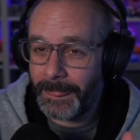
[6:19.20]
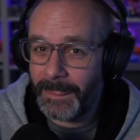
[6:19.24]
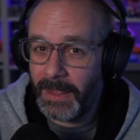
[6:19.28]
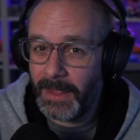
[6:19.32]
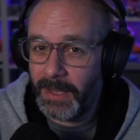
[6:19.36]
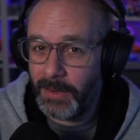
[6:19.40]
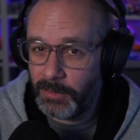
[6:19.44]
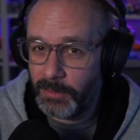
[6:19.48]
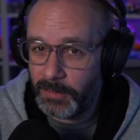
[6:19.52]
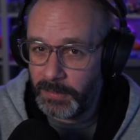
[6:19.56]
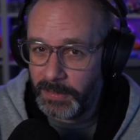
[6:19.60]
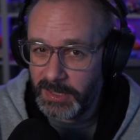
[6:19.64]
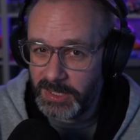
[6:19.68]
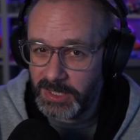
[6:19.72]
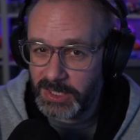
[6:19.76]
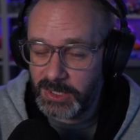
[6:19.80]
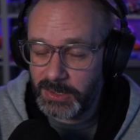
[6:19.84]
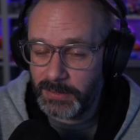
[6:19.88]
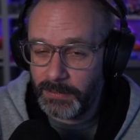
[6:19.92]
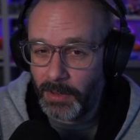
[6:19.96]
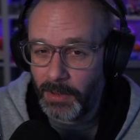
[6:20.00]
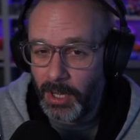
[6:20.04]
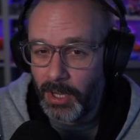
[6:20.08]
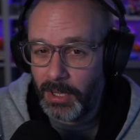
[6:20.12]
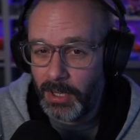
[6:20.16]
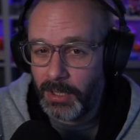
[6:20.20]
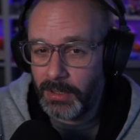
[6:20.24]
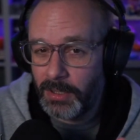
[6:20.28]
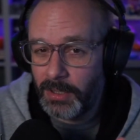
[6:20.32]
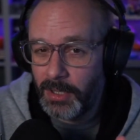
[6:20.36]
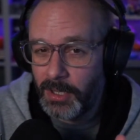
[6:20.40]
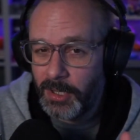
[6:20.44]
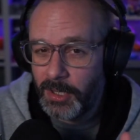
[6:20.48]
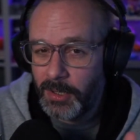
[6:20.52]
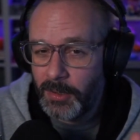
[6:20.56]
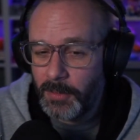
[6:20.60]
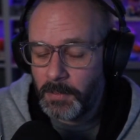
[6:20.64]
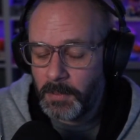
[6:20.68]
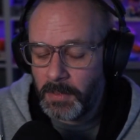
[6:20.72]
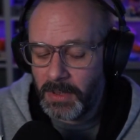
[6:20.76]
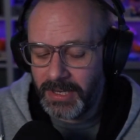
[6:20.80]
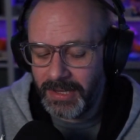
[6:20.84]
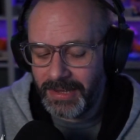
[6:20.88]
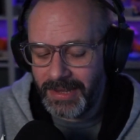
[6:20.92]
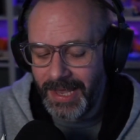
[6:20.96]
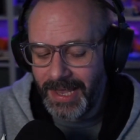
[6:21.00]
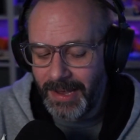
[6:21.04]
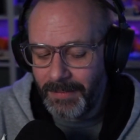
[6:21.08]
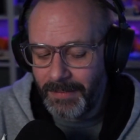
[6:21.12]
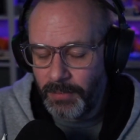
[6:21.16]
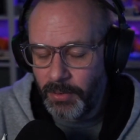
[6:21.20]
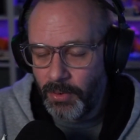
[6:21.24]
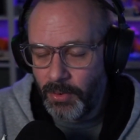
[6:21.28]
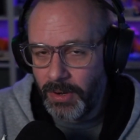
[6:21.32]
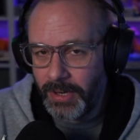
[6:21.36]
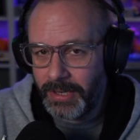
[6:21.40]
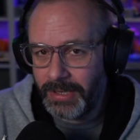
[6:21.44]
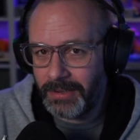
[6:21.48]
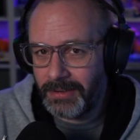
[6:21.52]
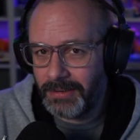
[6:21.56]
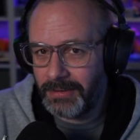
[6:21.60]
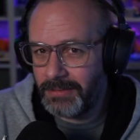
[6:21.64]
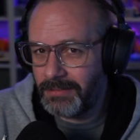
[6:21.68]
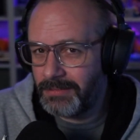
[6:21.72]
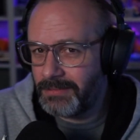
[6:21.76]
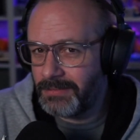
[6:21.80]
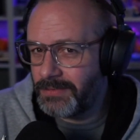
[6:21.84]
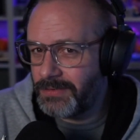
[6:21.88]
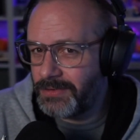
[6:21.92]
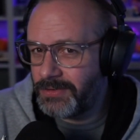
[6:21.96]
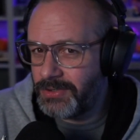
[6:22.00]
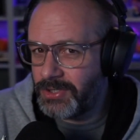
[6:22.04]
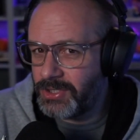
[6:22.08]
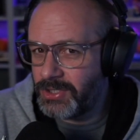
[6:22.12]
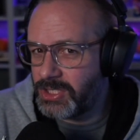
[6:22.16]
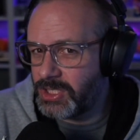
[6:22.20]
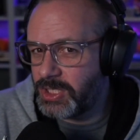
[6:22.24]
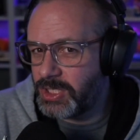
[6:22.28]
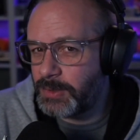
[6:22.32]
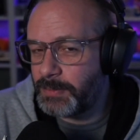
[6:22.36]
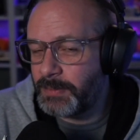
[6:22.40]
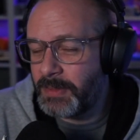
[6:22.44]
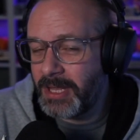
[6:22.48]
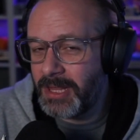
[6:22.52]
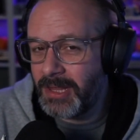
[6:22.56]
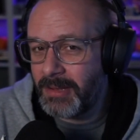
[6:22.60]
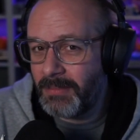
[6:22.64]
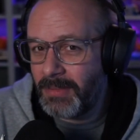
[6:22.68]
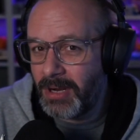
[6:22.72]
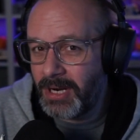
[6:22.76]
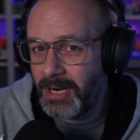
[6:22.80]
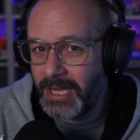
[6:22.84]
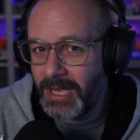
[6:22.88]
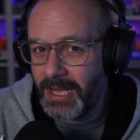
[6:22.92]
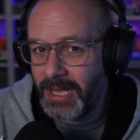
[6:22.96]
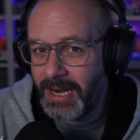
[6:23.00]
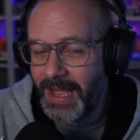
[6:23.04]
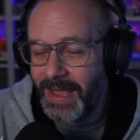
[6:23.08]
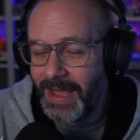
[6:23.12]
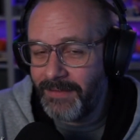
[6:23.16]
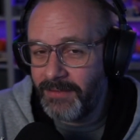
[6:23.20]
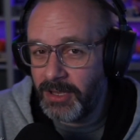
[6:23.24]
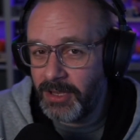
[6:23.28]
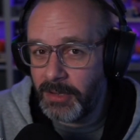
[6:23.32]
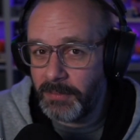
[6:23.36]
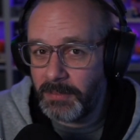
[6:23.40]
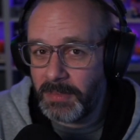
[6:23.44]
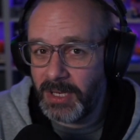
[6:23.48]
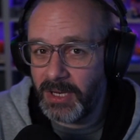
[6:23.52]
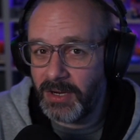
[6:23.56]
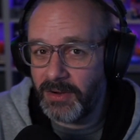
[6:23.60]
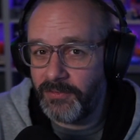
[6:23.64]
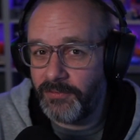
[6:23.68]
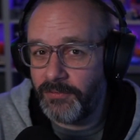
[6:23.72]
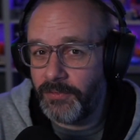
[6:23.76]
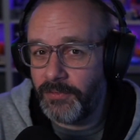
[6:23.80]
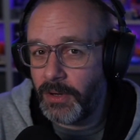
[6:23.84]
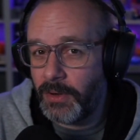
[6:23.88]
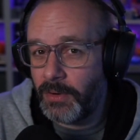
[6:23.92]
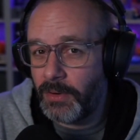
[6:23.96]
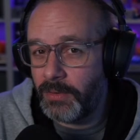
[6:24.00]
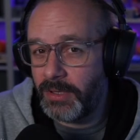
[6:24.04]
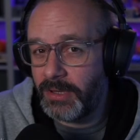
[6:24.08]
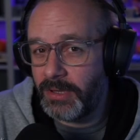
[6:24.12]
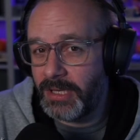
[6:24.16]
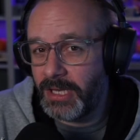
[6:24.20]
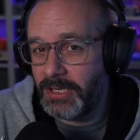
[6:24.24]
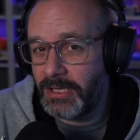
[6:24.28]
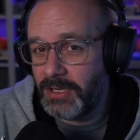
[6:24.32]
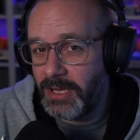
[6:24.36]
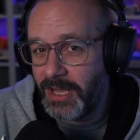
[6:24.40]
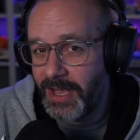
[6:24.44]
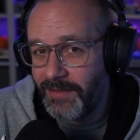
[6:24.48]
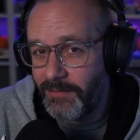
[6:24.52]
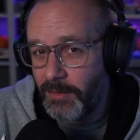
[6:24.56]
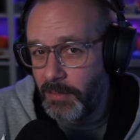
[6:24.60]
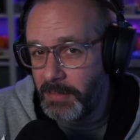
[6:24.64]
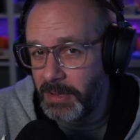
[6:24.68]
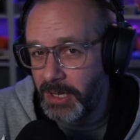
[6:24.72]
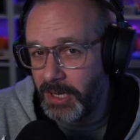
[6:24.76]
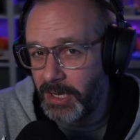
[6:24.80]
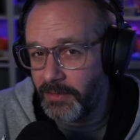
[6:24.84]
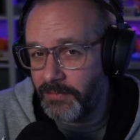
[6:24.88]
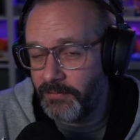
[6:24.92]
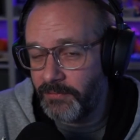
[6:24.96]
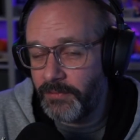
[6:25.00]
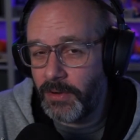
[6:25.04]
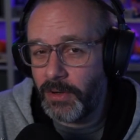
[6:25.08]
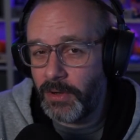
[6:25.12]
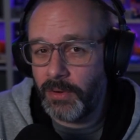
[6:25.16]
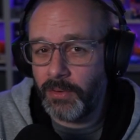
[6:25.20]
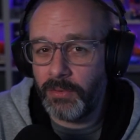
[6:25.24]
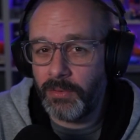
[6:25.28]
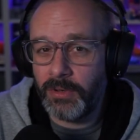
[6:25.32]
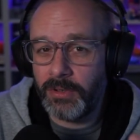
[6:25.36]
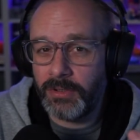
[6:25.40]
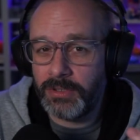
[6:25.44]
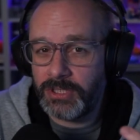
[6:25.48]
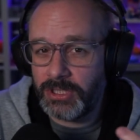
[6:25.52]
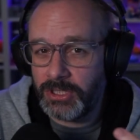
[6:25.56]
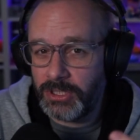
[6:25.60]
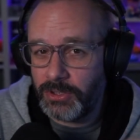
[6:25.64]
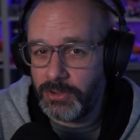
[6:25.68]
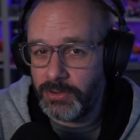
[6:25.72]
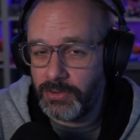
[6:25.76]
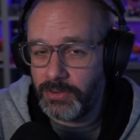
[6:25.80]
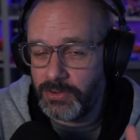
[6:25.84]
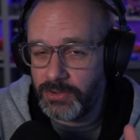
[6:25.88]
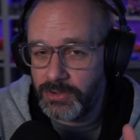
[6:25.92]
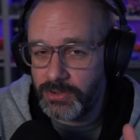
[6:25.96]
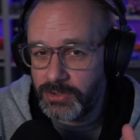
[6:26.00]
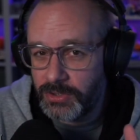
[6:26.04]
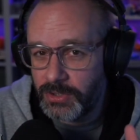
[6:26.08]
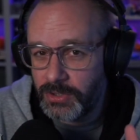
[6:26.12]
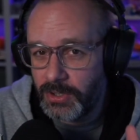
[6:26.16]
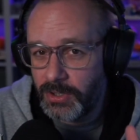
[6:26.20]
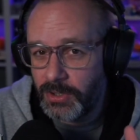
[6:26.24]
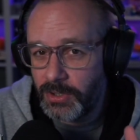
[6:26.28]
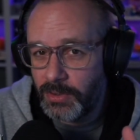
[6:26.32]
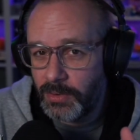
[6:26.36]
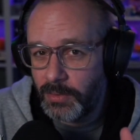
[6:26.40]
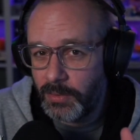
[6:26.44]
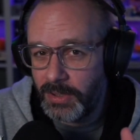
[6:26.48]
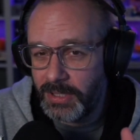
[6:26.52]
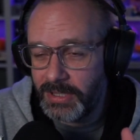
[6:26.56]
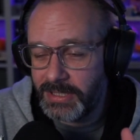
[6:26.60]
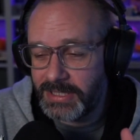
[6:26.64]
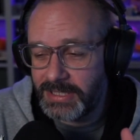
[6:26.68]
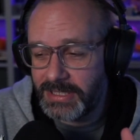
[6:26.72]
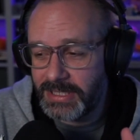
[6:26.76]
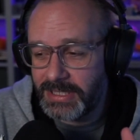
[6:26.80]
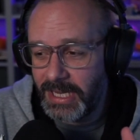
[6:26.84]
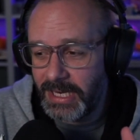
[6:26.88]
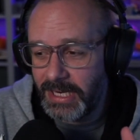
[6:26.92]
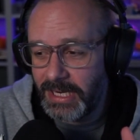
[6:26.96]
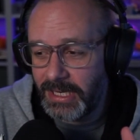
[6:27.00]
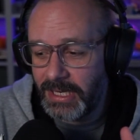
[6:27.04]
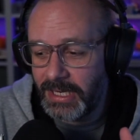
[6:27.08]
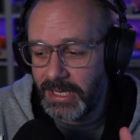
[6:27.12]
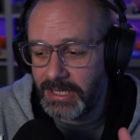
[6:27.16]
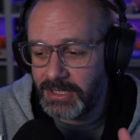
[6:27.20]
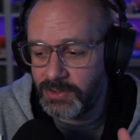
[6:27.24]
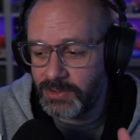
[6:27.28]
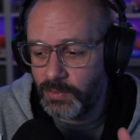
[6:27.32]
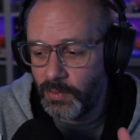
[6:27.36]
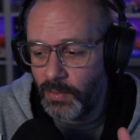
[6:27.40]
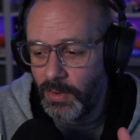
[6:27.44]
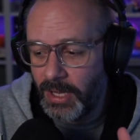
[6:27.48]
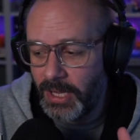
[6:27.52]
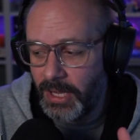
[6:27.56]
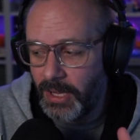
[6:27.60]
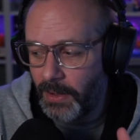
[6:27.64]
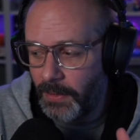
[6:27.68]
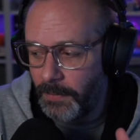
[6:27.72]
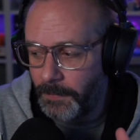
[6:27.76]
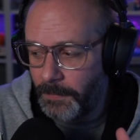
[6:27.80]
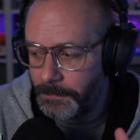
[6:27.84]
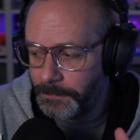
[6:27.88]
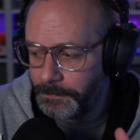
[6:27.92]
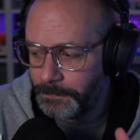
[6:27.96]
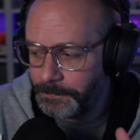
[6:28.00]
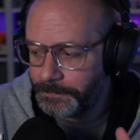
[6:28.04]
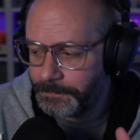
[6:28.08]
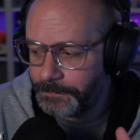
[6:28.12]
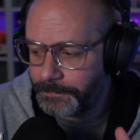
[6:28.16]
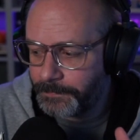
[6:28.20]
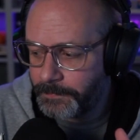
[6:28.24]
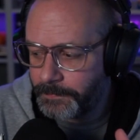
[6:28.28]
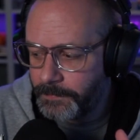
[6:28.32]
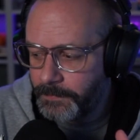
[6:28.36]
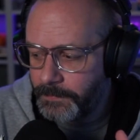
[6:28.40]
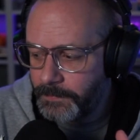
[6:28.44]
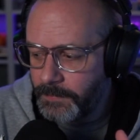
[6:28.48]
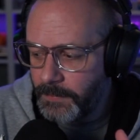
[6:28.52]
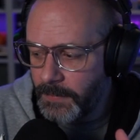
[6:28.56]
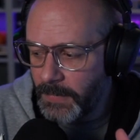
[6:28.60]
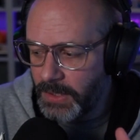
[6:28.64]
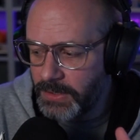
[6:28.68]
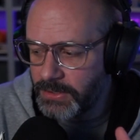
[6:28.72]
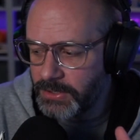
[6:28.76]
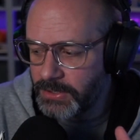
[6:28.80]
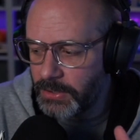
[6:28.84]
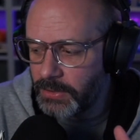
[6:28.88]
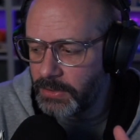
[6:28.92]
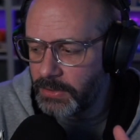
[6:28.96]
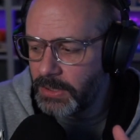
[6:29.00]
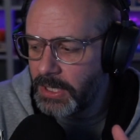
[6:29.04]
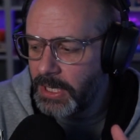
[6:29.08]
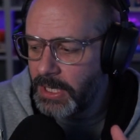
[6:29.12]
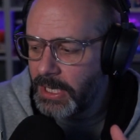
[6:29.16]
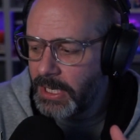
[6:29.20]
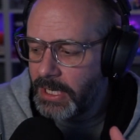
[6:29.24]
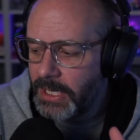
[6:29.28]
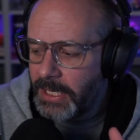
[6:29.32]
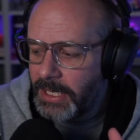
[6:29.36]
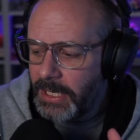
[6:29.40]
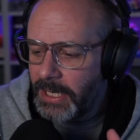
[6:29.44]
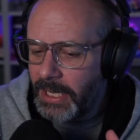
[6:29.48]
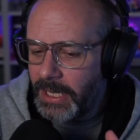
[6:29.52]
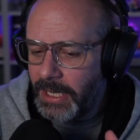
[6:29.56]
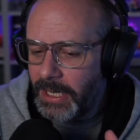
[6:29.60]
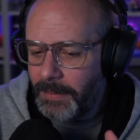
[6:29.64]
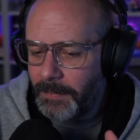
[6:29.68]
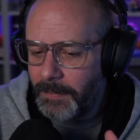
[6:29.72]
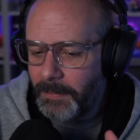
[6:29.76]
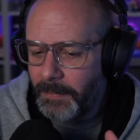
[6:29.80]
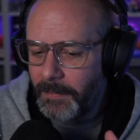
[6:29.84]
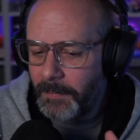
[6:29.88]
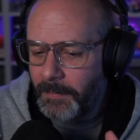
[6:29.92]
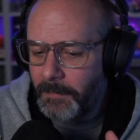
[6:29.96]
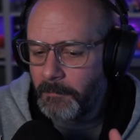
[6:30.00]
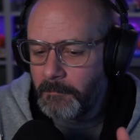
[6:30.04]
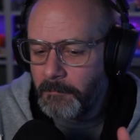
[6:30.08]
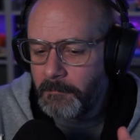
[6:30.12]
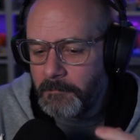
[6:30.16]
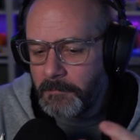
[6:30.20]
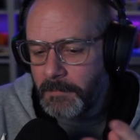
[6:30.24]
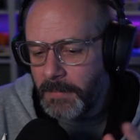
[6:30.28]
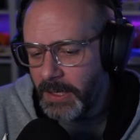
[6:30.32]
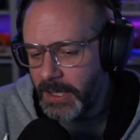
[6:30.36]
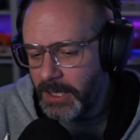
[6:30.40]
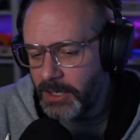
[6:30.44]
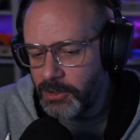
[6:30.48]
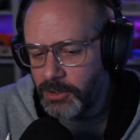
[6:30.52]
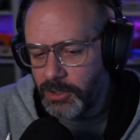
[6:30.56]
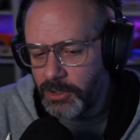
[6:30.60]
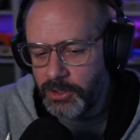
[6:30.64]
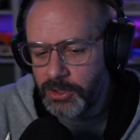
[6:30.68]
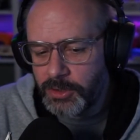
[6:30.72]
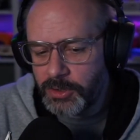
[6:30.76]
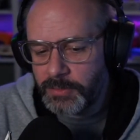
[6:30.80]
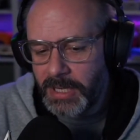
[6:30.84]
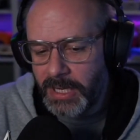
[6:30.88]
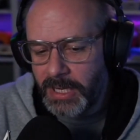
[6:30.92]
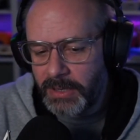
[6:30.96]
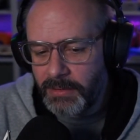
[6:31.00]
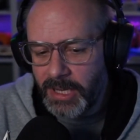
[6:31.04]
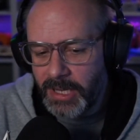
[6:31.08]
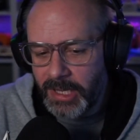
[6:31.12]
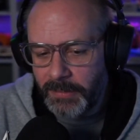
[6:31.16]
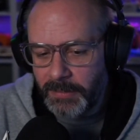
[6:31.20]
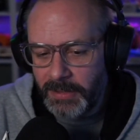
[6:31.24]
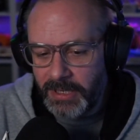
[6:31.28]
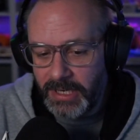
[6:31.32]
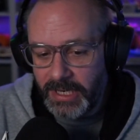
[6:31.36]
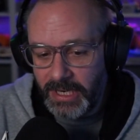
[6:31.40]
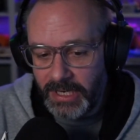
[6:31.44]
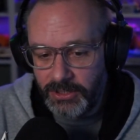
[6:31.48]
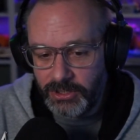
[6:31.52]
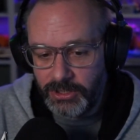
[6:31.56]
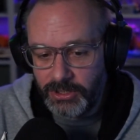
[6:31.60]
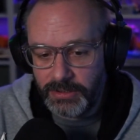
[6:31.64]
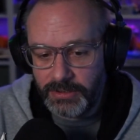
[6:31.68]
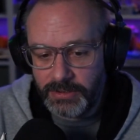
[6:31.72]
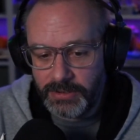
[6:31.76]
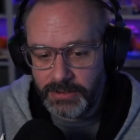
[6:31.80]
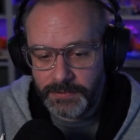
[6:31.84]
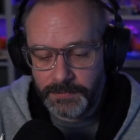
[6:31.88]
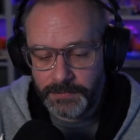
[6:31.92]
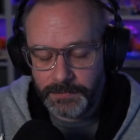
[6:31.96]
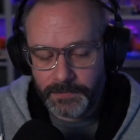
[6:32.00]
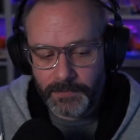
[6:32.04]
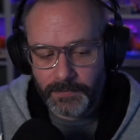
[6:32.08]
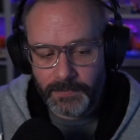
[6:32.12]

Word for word: It would be small. But at that point, just spend the money on having a bigger phone, and then you have a bigger phone to use with Stadia as well. So, um, here, here's my recommendations.